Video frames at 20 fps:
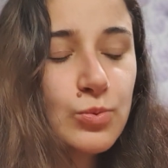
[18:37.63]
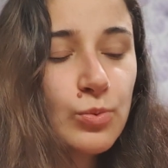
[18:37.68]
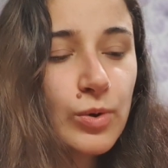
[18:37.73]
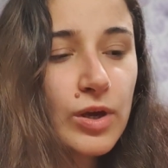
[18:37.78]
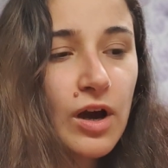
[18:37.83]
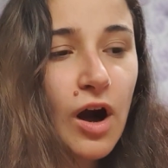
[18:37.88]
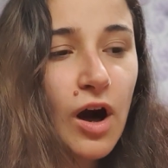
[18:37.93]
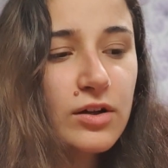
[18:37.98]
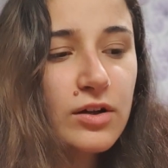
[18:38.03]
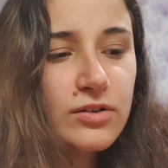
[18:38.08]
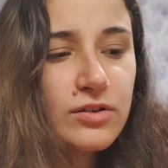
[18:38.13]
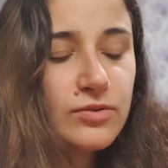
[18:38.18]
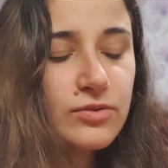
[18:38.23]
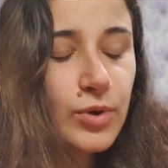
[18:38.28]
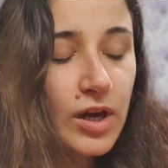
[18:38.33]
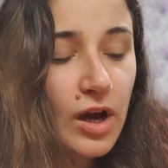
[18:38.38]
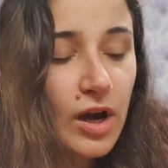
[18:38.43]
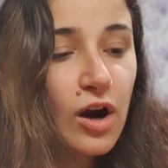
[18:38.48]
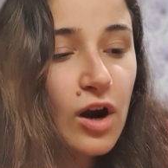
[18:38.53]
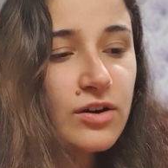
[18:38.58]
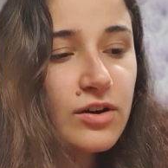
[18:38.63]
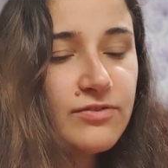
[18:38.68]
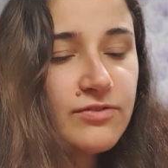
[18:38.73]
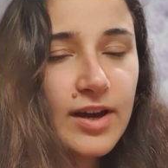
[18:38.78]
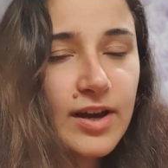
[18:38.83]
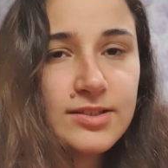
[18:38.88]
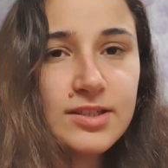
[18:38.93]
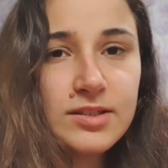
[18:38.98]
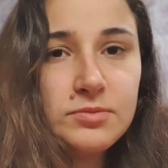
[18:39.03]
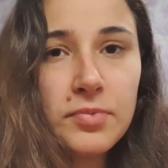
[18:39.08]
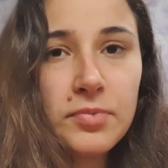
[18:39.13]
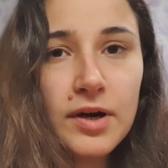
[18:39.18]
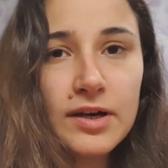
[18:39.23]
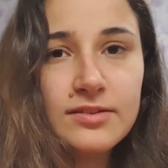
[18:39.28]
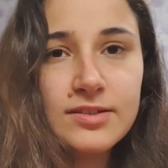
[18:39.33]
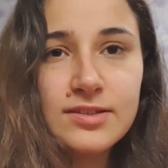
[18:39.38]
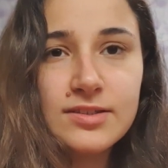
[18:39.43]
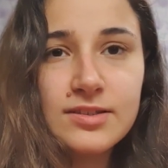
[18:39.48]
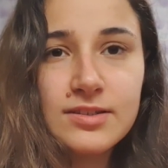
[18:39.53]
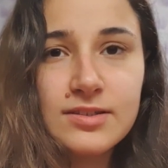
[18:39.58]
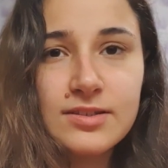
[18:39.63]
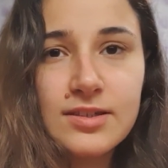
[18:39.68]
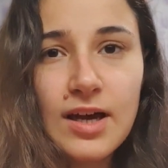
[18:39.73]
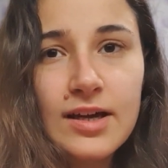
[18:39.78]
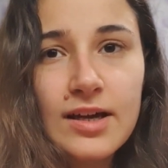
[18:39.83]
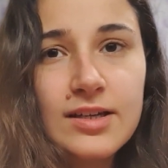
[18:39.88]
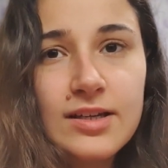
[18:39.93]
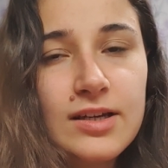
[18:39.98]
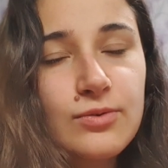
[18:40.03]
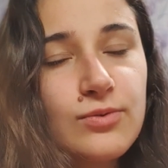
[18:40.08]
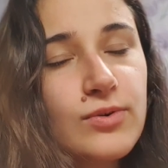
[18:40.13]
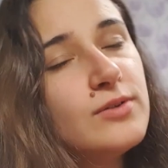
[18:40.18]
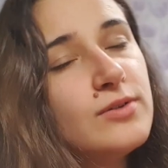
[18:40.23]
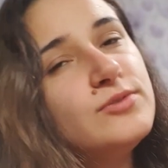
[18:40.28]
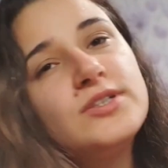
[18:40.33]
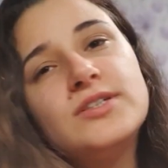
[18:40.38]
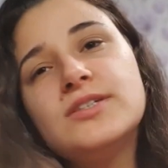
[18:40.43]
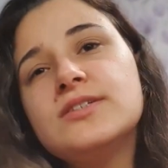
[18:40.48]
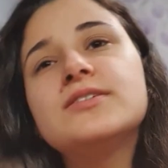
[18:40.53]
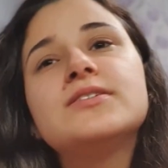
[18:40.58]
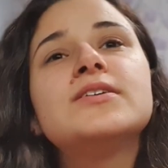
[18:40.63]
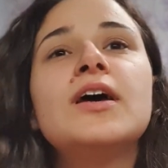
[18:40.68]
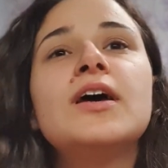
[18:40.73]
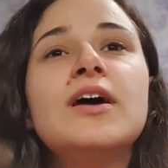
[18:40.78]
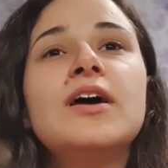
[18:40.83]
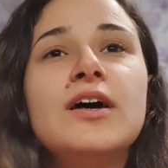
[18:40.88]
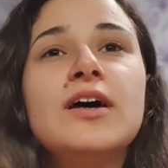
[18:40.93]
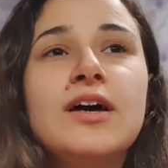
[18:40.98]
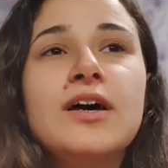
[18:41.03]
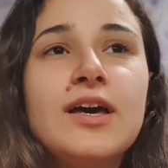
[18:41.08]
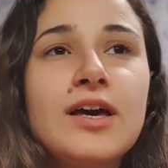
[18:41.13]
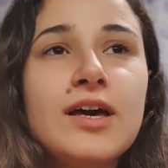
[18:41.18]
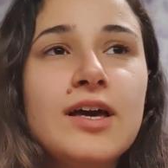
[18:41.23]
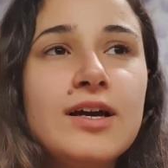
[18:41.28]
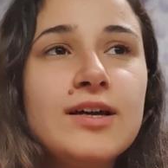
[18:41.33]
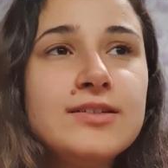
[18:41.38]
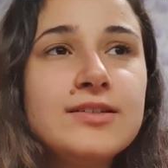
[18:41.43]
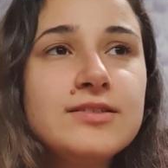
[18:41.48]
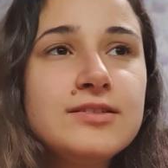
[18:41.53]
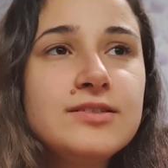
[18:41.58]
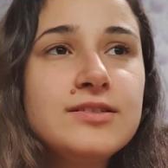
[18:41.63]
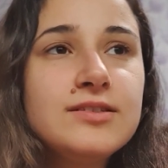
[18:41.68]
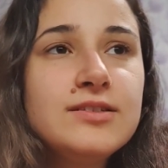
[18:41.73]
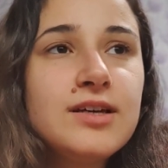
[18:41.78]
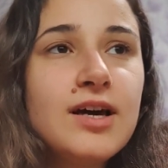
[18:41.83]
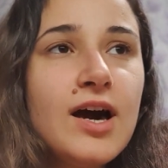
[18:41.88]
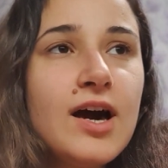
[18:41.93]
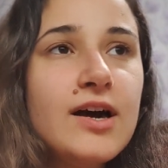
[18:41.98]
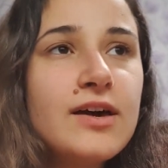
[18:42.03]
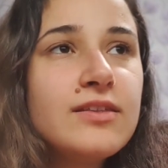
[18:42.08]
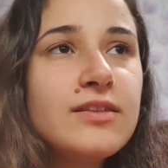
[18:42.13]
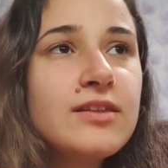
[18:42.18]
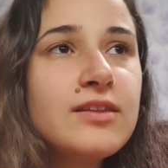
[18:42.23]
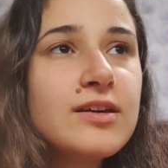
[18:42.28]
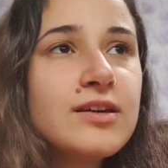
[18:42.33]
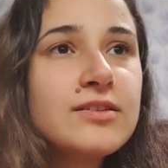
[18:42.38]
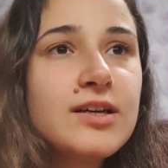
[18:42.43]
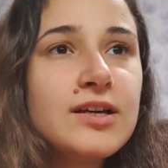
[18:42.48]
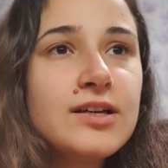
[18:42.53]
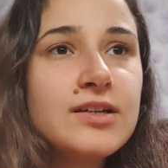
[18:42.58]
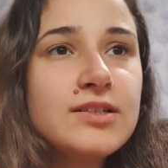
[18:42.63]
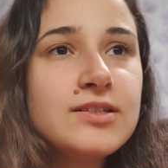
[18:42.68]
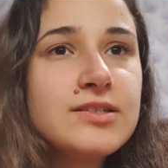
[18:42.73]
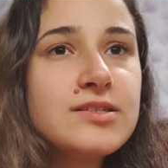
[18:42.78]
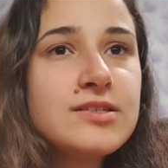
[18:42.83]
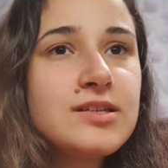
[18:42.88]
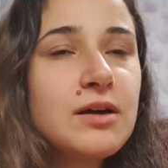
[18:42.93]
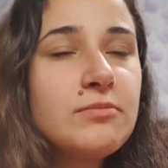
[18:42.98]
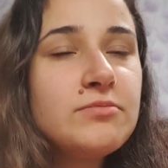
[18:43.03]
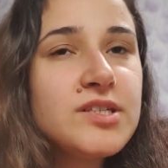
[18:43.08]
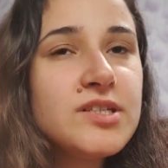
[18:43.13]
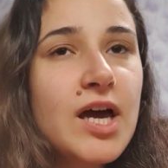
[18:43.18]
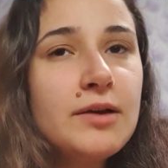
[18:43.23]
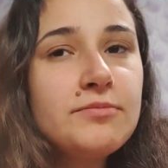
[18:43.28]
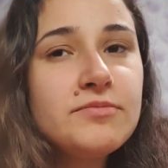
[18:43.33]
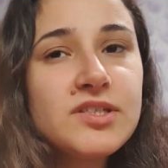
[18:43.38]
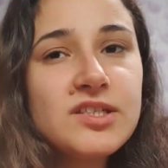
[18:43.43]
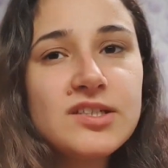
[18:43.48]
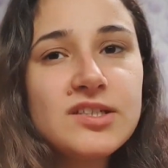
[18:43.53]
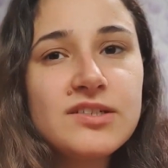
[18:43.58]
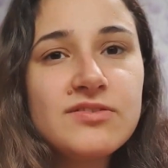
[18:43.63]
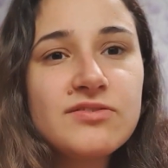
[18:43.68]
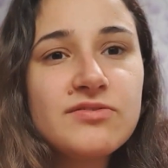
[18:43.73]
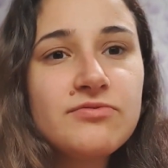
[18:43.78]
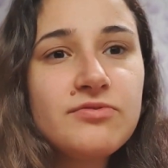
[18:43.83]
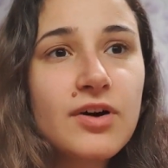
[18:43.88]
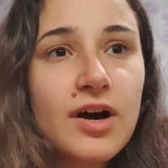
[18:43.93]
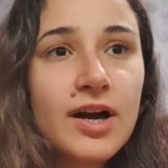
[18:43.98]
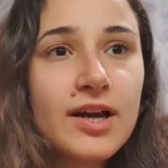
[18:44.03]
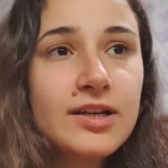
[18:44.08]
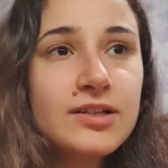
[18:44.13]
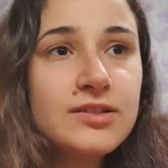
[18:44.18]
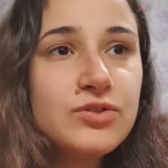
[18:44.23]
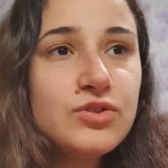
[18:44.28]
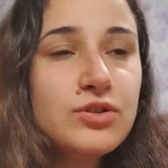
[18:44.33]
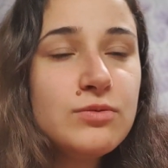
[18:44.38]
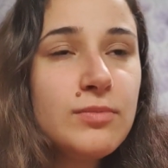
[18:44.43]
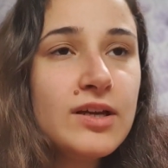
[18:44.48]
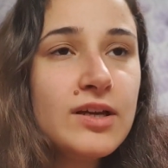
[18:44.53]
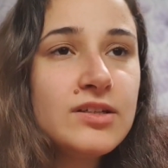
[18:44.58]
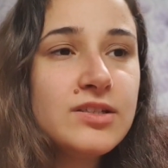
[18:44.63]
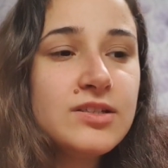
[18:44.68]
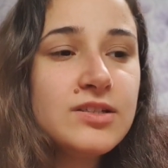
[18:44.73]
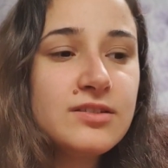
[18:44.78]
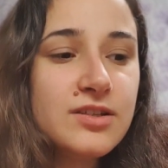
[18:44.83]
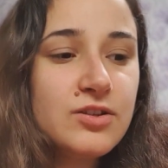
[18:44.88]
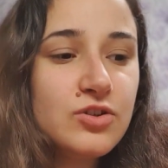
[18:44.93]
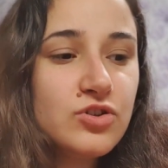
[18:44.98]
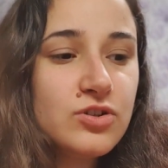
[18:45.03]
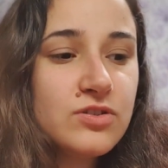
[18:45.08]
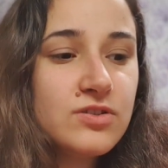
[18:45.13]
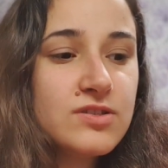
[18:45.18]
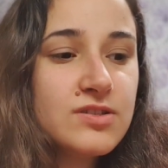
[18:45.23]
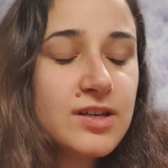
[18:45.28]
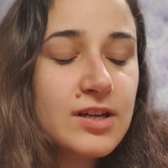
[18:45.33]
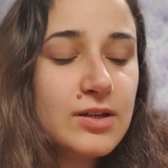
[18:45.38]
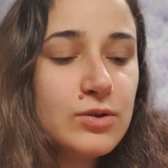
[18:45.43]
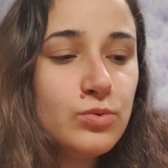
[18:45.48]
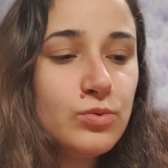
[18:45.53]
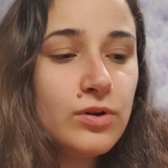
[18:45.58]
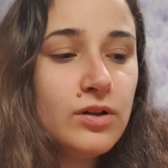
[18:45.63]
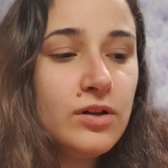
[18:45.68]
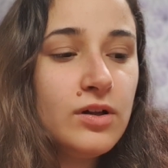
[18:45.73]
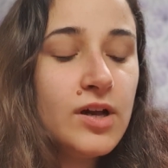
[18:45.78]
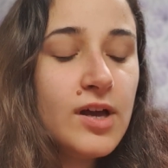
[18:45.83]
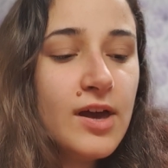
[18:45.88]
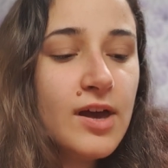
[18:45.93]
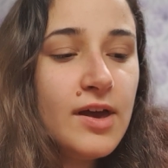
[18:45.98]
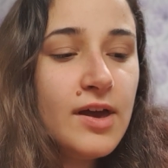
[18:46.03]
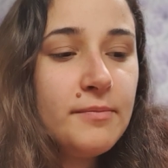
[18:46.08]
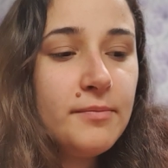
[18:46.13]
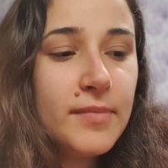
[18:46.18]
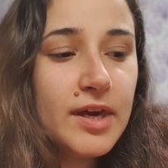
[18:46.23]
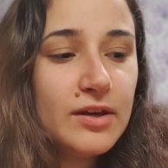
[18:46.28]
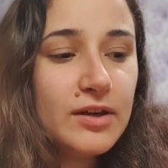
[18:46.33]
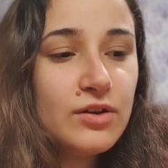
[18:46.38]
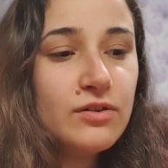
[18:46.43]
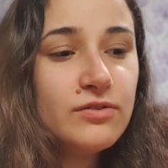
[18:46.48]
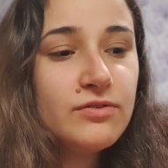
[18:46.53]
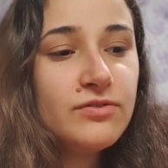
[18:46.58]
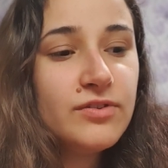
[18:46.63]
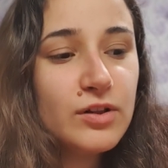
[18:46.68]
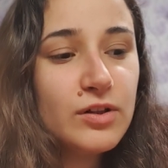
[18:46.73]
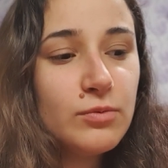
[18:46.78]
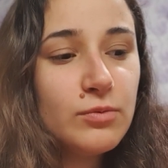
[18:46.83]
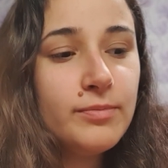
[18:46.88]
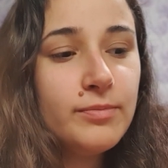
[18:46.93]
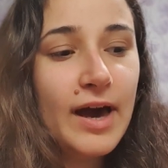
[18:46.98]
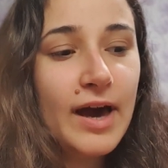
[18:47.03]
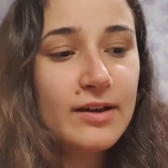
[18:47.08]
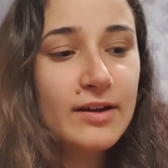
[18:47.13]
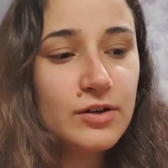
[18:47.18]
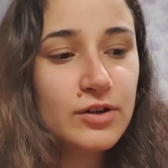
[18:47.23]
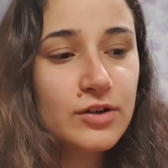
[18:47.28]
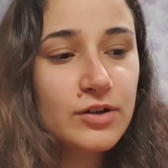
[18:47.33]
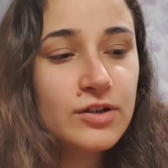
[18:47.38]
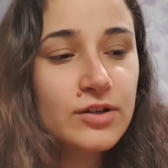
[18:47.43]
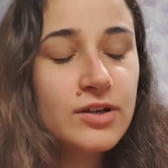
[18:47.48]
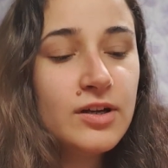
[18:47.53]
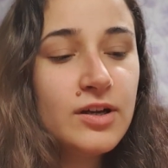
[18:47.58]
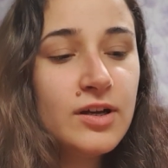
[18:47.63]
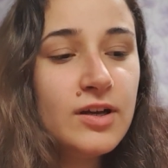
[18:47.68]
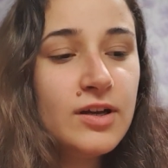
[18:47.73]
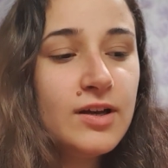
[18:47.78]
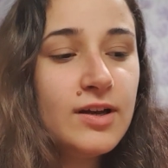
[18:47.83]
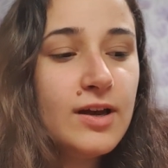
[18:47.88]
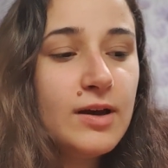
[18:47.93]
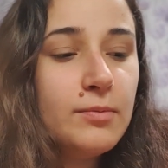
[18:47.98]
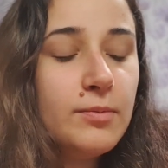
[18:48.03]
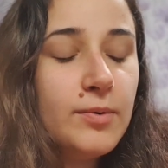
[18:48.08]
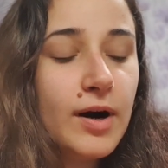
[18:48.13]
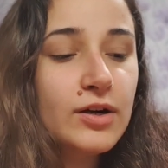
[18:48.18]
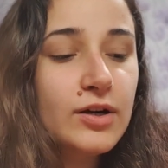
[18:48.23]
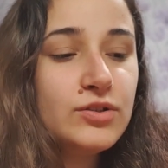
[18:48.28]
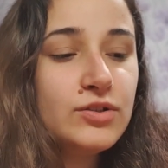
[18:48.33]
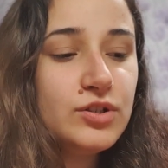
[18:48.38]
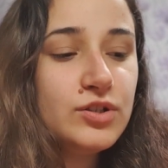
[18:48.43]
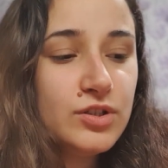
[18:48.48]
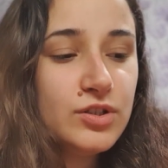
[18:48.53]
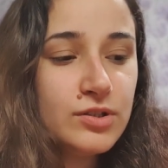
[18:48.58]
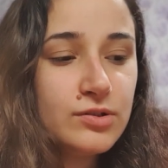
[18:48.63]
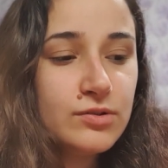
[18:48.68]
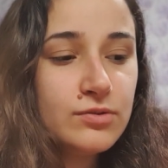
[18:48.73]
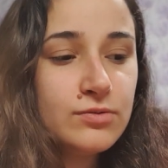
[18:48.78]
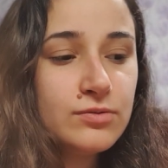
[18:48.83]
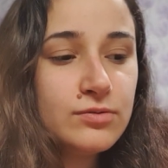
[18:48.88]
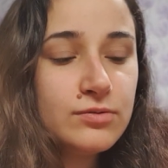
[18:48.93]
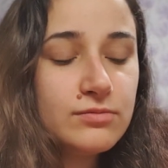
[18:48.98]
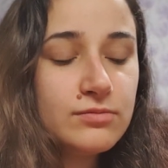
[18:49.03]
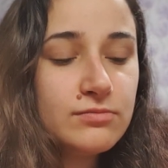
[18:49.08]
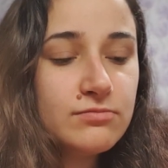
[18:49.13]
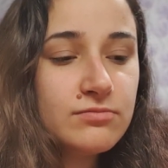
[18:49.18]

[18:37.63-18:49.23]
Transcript: We are affected by the society around us, and I think that sometimes it is fine to make decisions that will make you feel better about you,